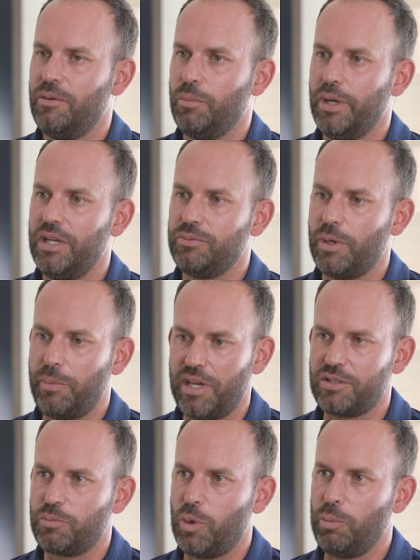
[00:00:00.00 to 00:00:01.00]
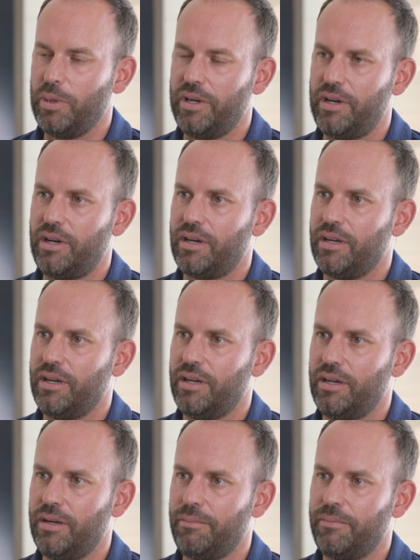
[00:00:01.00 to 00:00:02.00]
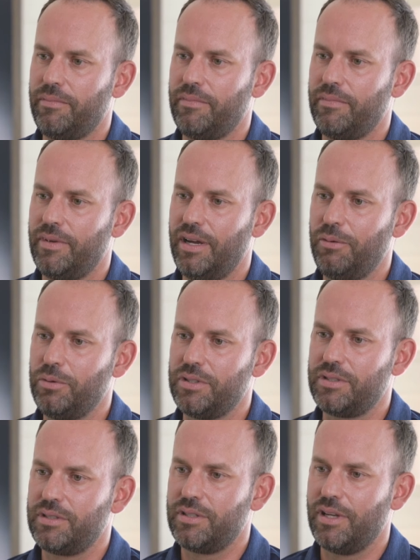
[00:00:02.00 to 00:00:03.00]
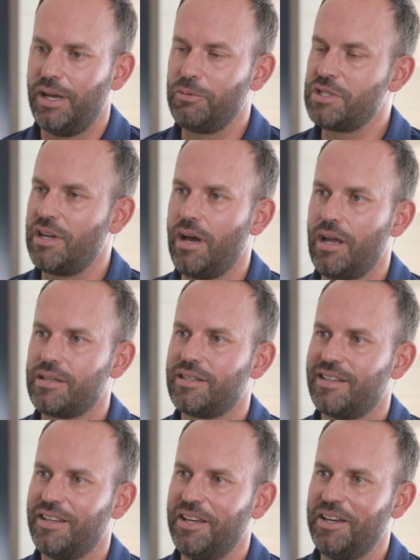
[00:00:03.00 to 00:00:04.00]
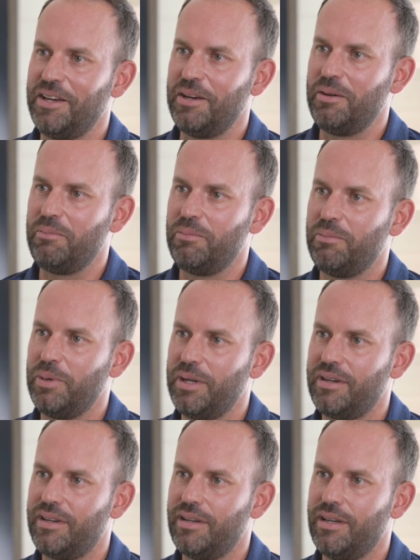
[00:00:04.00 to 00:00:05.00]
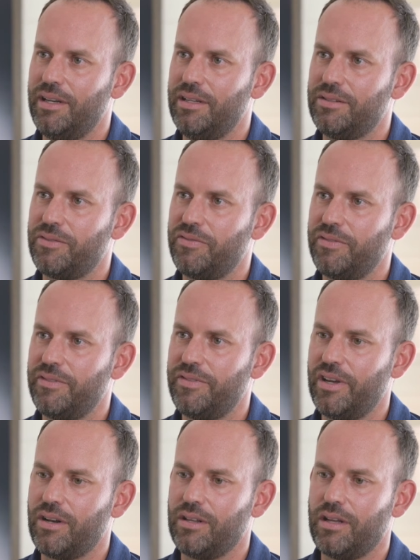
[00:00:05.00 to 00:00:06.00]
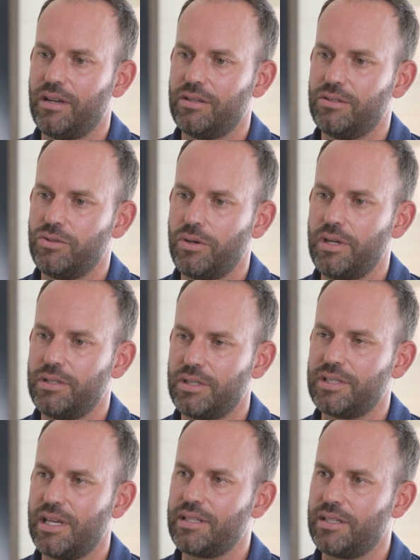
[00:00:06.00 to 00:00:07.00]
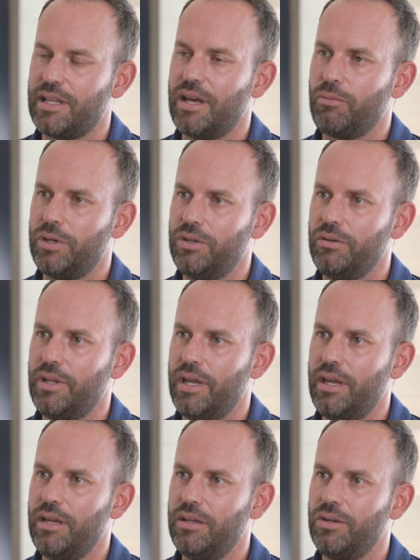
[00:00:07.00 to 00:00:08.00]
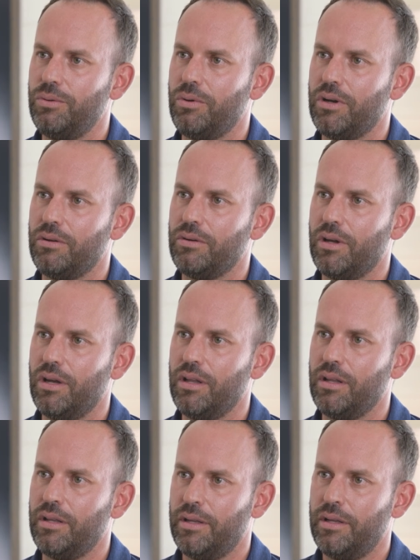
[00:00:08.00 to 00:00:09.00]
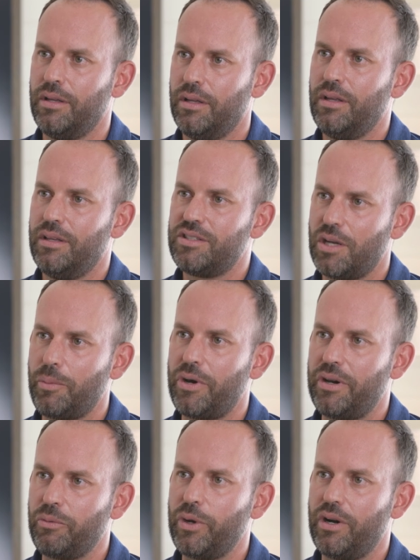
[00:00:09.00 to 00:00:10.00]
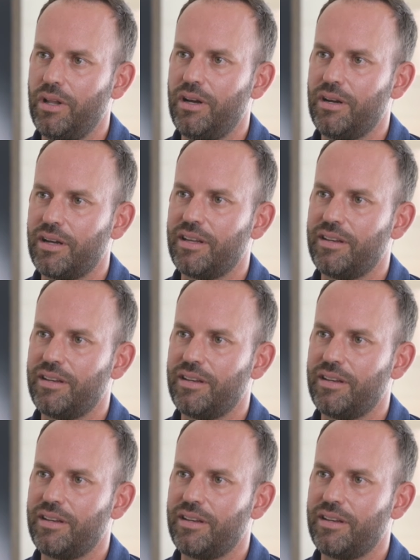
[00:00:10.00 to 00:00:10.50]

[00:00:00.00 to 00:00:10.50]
But he's my basketball player. I was not, but he's found a lot of joy and success in that. We do the AAU all summer and winter long,